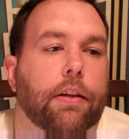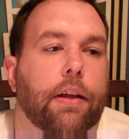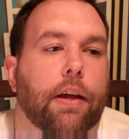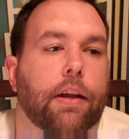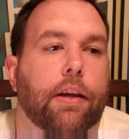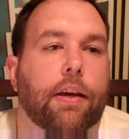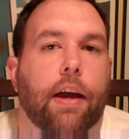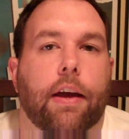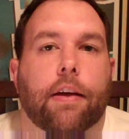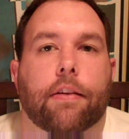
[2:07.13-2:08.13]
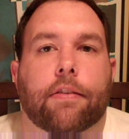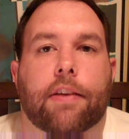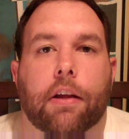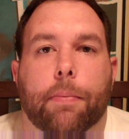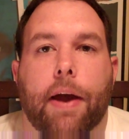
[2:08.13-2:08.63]
that he has
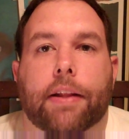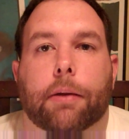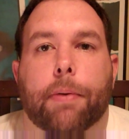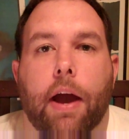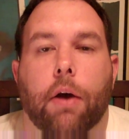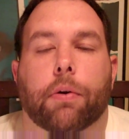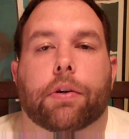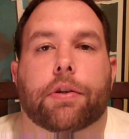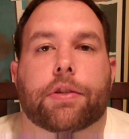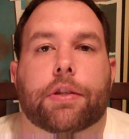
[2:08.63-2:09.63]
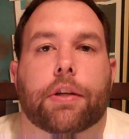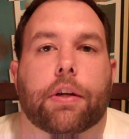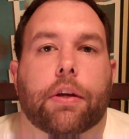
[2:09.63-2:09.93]
telepathic powers